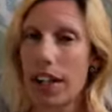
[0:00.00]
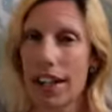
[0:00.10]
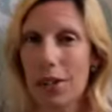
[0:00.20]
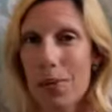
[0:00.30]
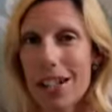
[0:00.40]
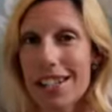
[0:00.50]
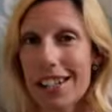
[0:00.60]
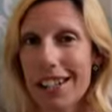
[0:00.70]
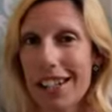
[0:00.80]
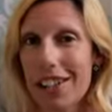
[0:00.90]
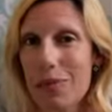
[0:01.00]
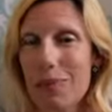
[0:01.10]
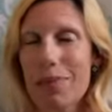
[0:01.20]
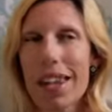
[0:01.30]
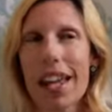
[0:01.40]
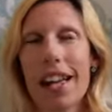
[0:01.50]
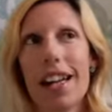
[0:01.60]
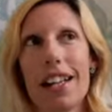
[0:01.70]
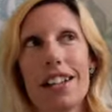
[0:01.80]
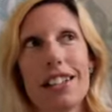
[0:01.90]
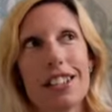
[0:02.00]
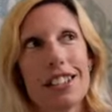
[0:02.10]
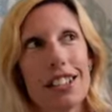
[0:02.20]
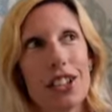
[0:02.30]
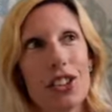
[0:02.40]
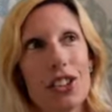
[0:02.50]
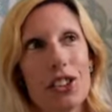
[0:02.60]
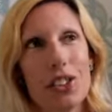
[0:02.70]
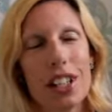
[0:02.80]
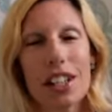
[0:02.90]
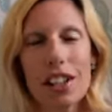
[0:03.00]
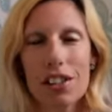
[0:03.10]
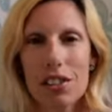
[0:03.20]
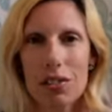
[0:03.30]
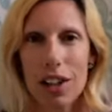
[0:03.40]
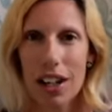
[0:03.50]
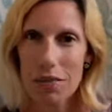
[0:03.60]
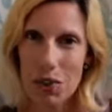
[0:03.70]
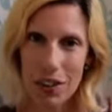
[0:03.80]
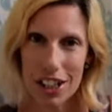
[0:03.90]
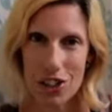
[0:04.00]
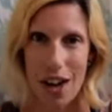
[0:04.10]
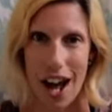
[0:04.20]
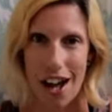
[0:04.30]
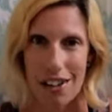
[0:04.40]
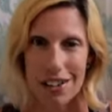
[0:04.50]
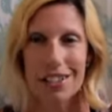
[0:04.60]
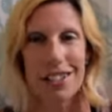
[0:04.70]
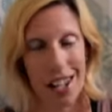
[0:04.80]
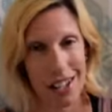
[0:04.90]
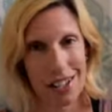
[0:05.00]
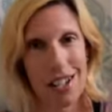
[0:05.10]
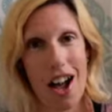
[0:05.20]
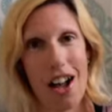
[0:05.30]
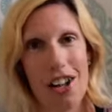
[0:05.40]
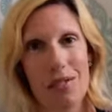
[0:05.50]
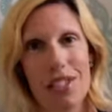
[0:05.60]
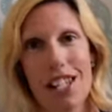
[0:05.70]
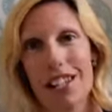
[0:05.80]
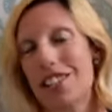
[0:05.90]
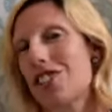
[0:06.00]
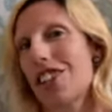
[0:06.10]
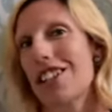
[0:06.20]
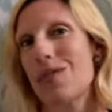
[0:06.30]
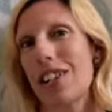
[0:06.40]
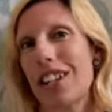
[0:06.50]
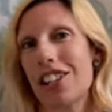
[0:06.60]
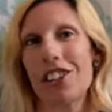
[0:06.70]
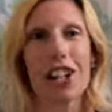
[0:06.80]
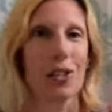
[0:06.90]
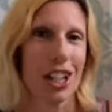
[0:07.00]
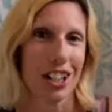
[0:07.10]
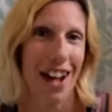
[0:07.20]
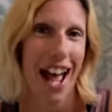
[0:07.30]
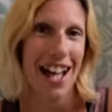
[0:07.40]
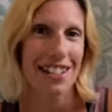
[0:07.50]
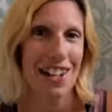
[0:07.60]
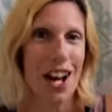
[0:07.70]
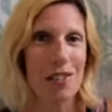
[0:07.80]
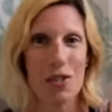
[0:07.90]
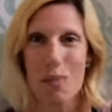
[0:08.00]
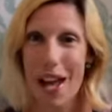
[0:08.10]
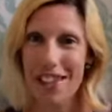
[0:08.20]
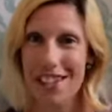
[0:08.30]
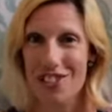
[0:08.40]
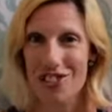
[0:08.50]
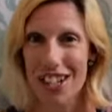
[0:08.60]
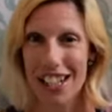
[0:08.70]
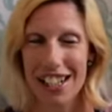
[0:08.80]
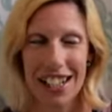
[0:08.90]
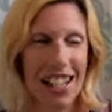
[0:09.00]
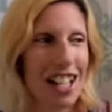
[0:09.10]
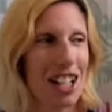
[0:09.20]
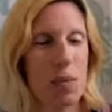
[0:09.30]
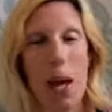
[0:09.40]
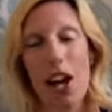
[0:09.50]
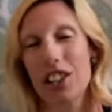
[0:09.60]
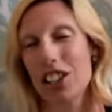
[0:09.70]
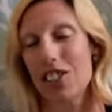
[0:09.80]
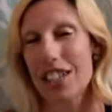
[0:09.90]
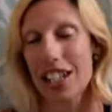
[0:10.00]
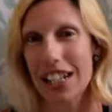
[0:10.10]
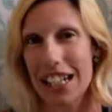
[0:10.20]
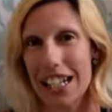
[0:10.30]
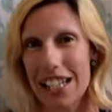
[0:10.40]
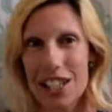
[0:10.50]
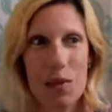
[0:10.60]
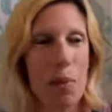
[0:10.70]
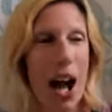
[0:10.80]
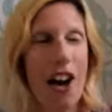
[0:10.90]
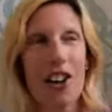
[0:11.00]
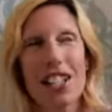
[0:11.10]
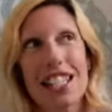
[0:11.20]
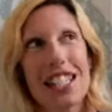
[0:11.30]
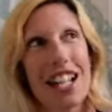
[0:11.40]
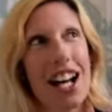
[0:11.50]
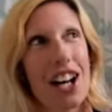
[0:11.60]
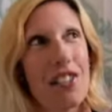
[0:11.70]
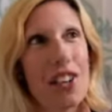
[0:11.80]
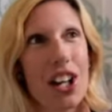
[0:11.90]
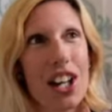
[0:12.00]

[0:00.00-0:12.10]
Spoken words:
ended up renting it. So, you know, moving into a house takes time, takes adjustment. You gotta work your ass off to pay this rent, to pay all the utilities, to buy all this stuff,